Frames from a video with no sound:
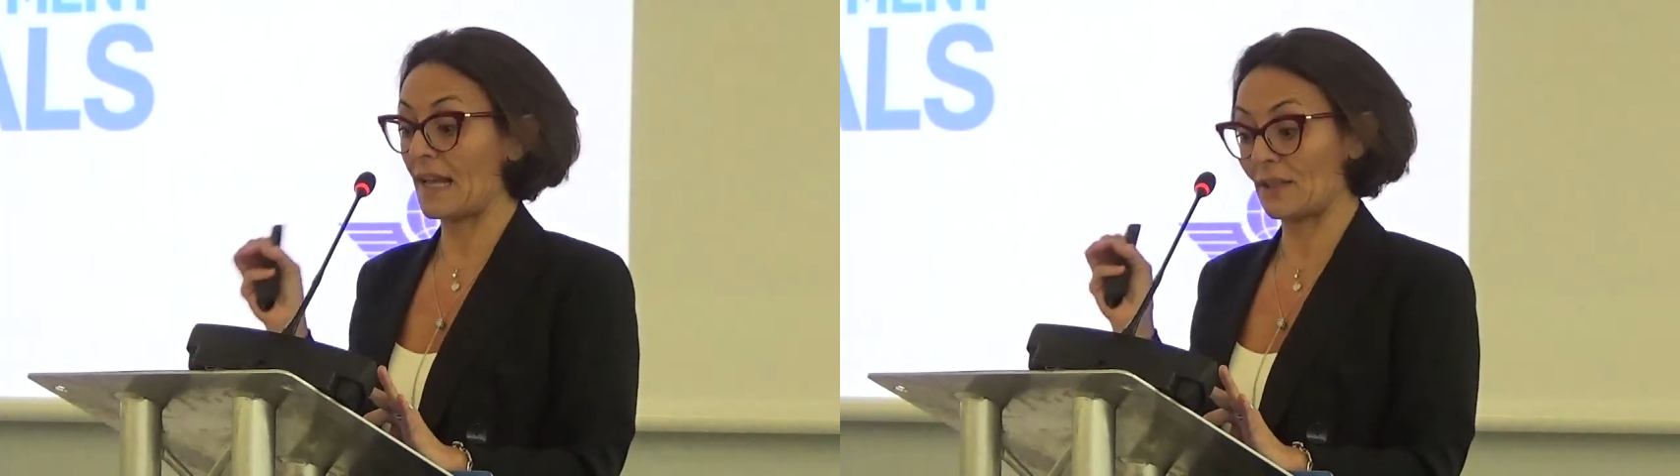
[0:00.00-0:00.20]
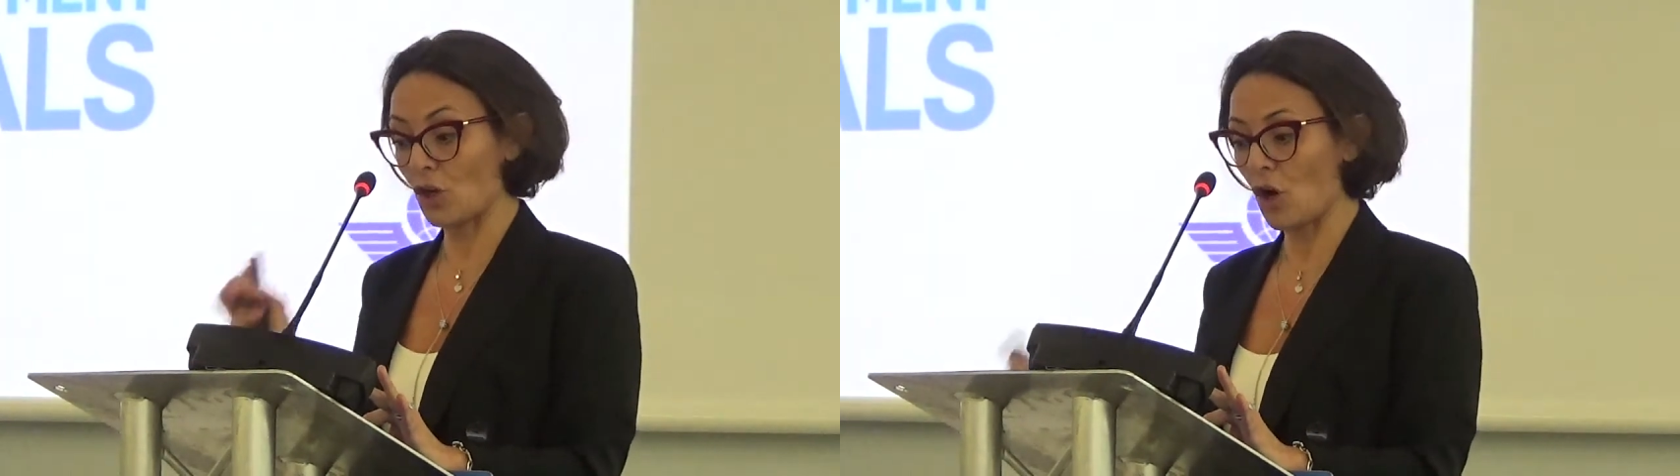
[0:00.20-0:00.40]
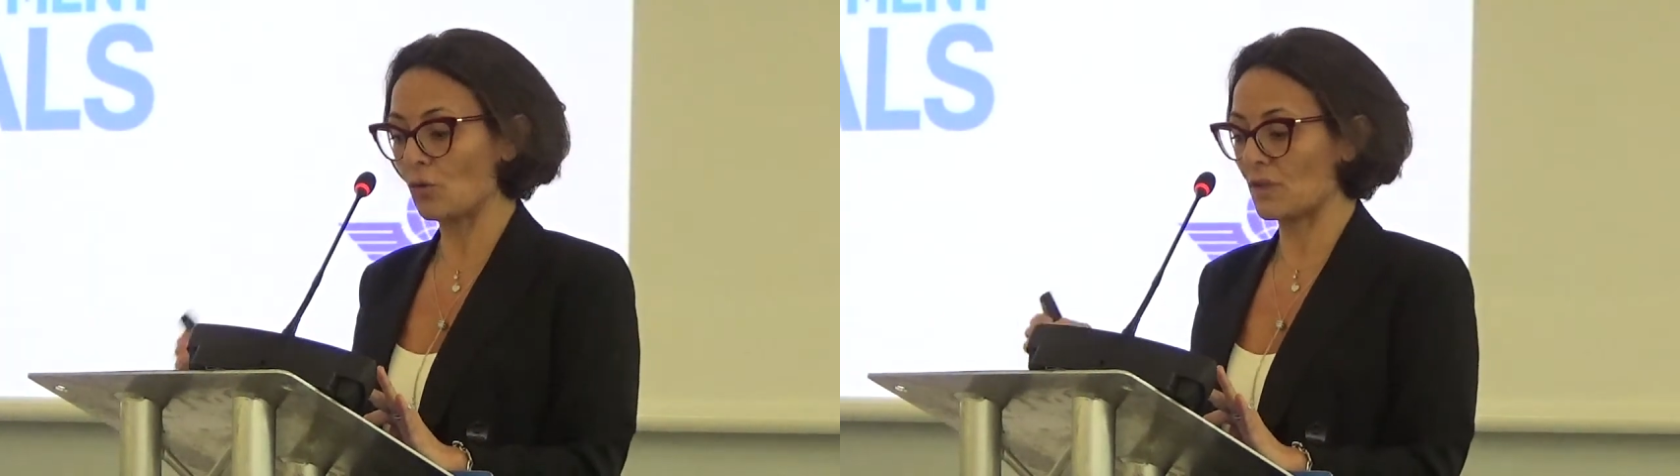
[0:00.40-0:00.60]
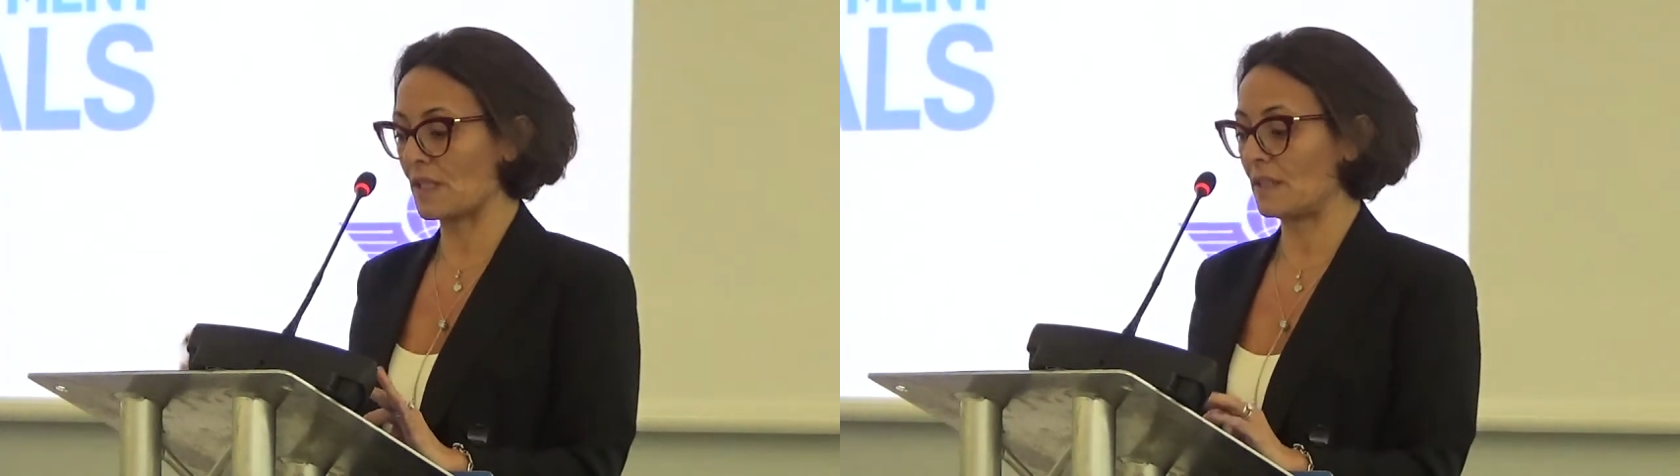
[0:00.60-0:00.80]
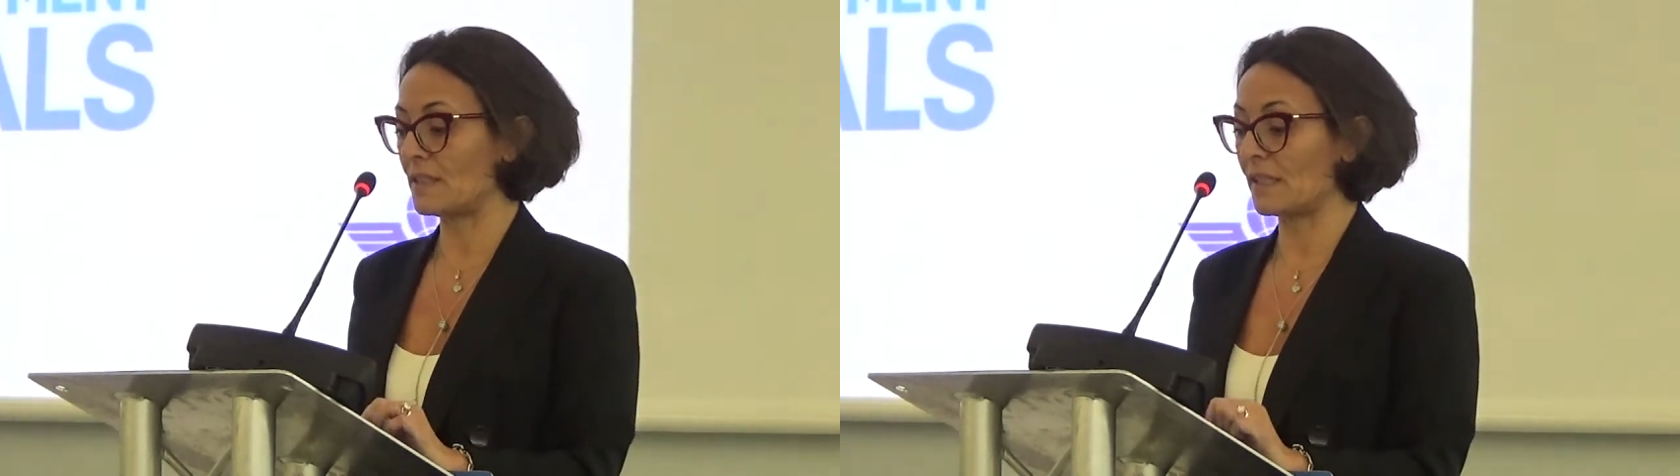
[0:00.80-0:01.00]
and
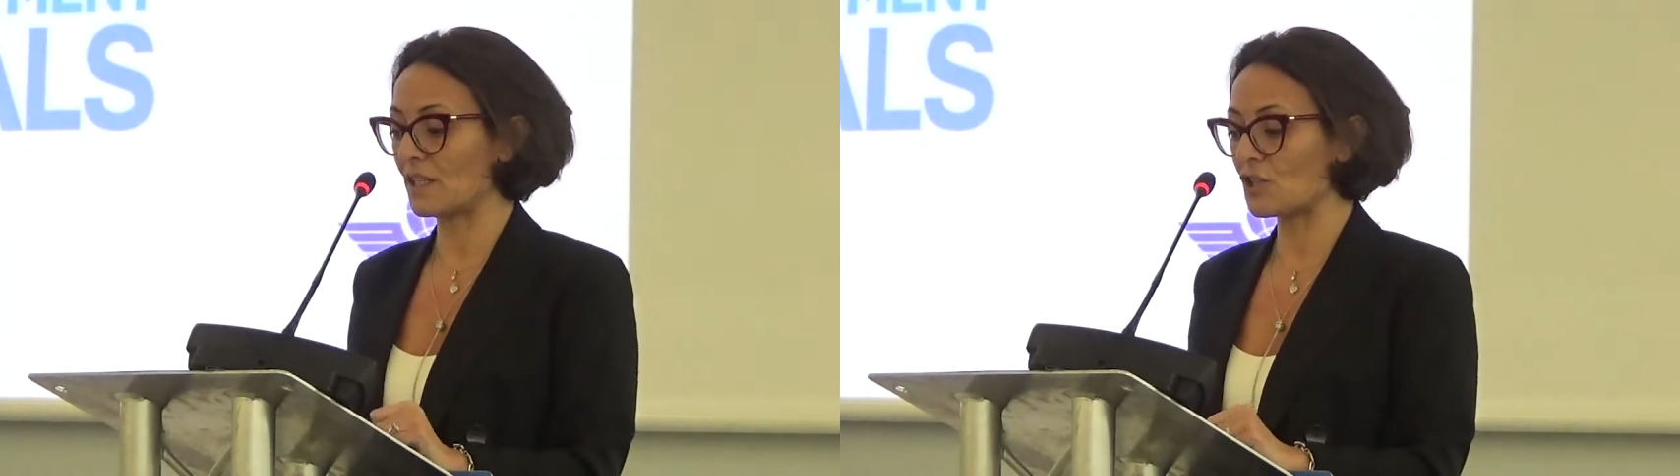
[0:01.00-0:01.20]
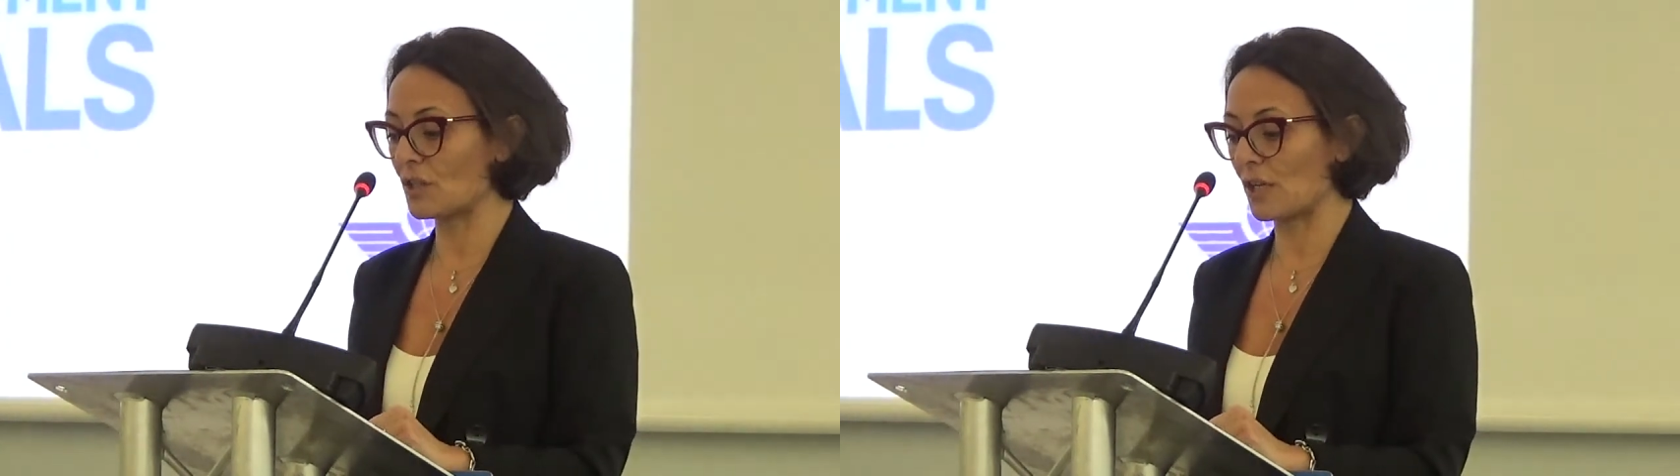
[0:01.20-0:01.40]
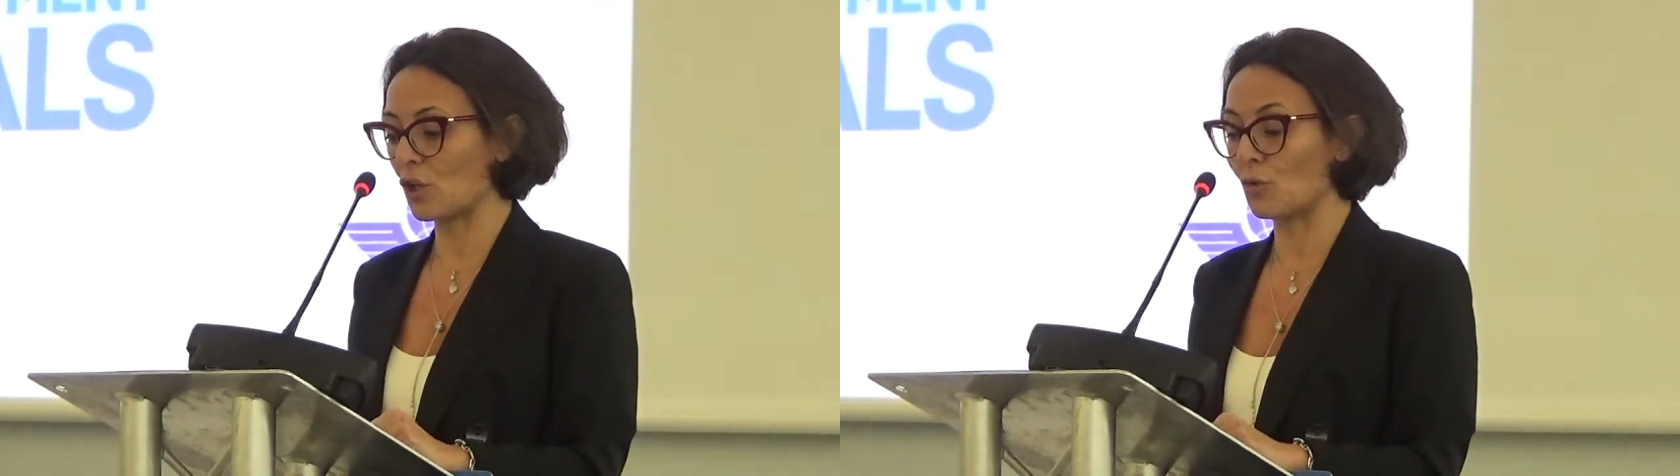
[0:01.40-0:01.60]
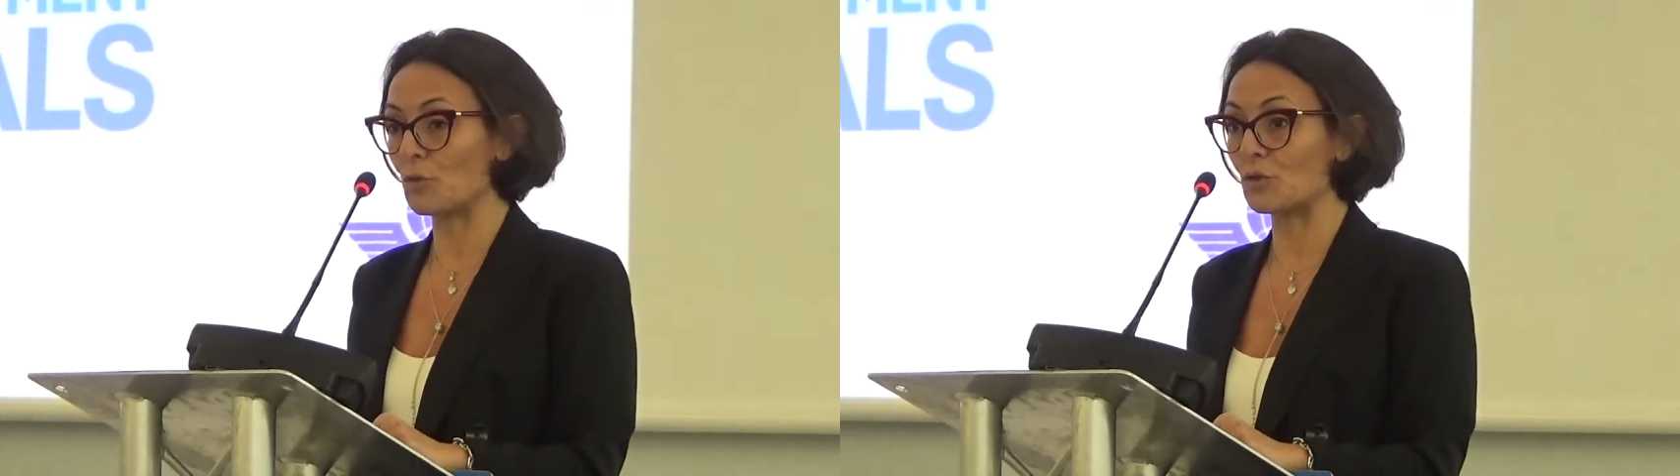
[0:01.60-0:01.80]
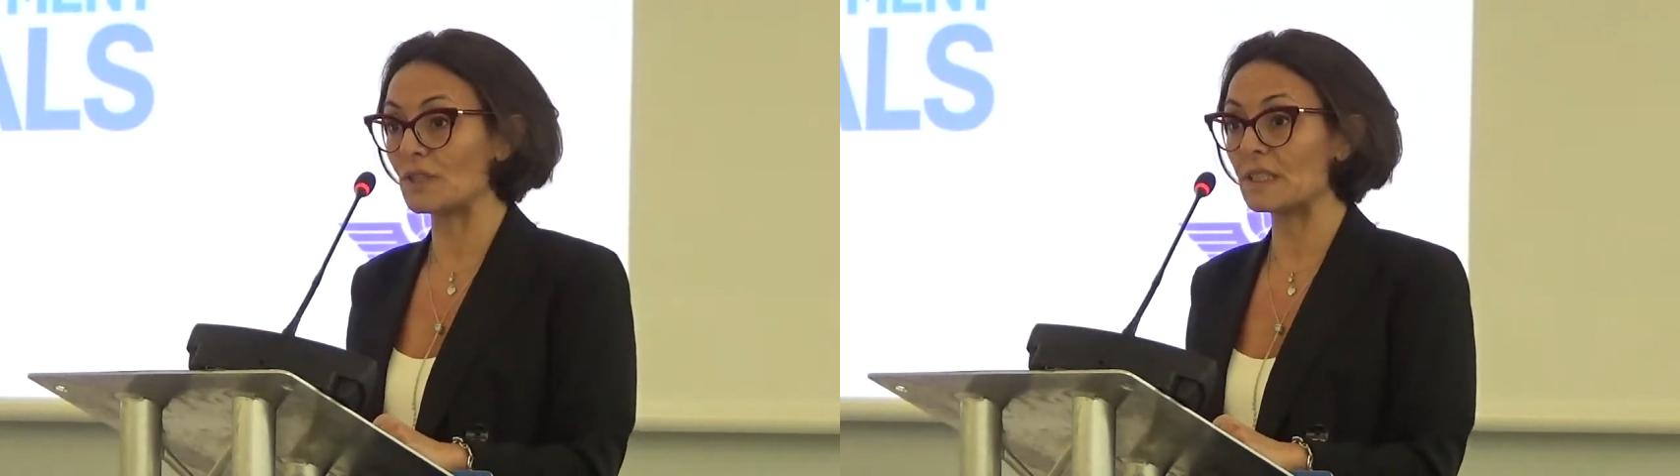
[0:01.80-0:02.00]
calls international
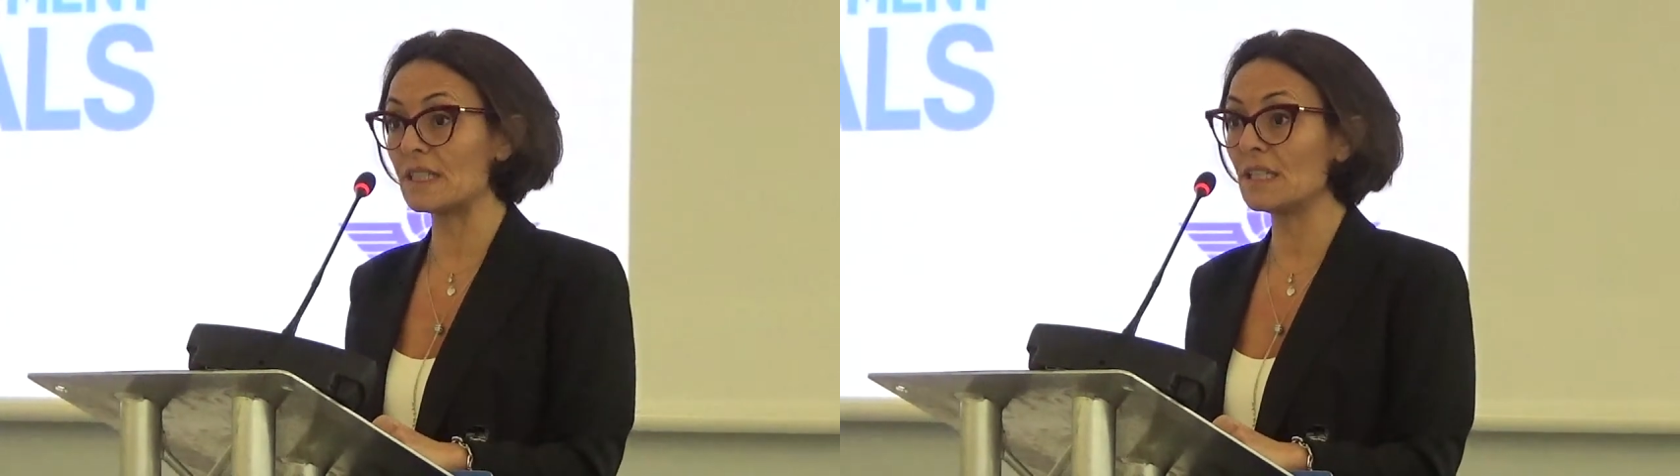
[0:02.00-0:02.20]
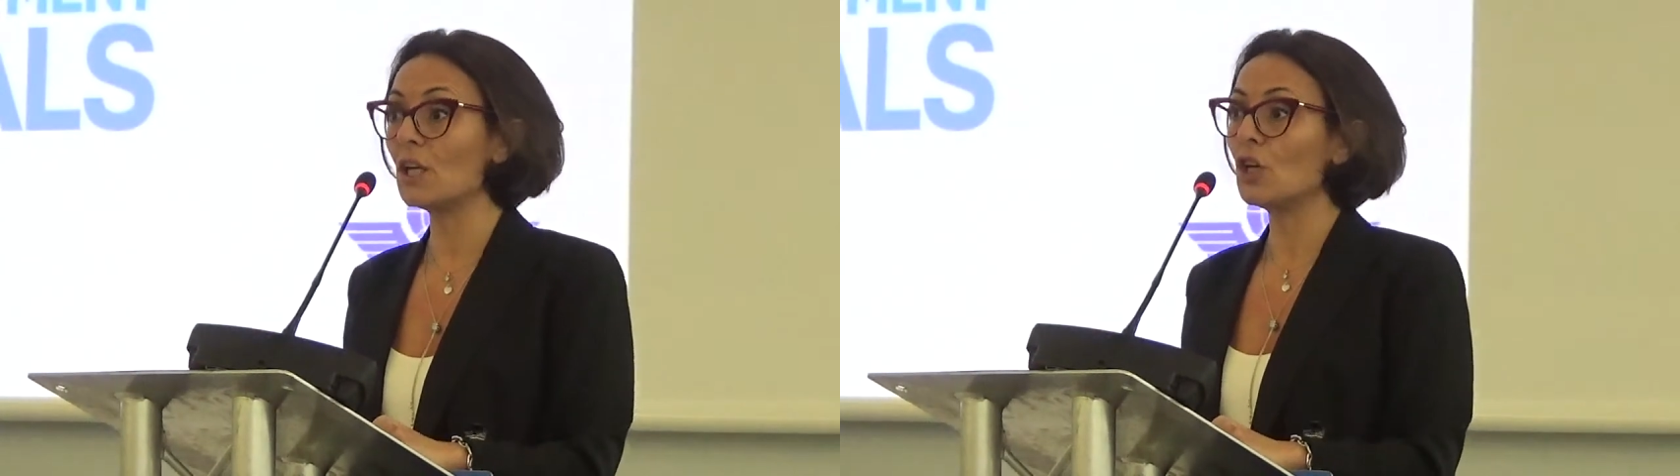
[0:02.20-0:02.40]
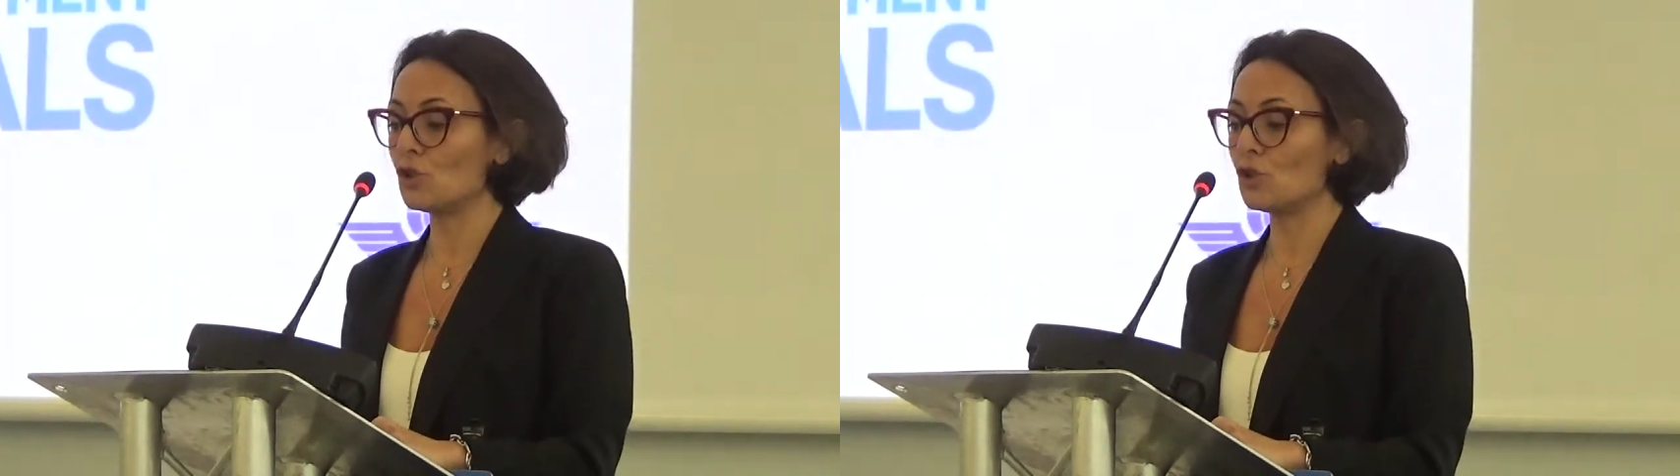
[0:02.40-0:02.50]
community